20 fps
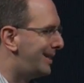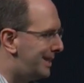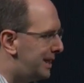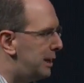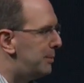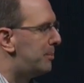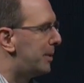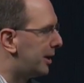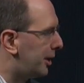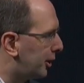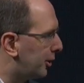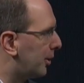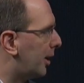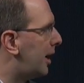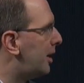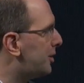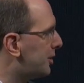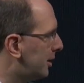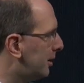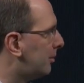deep
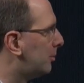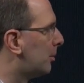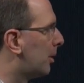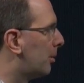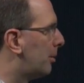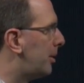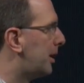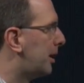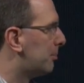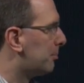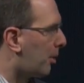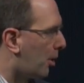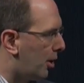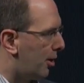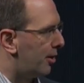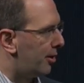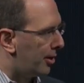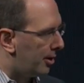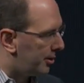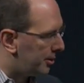integration where we can
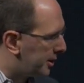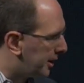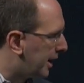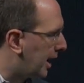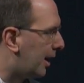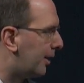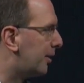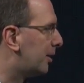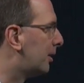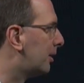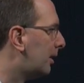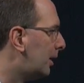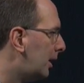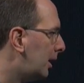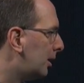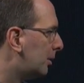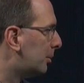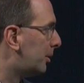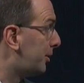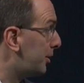partner together
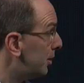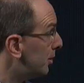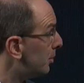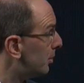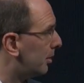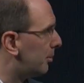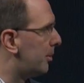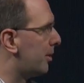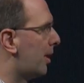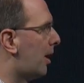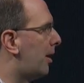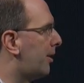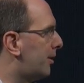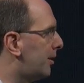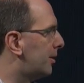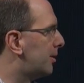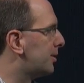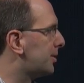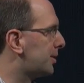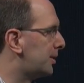with you and with
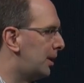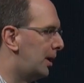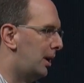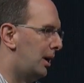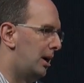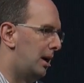others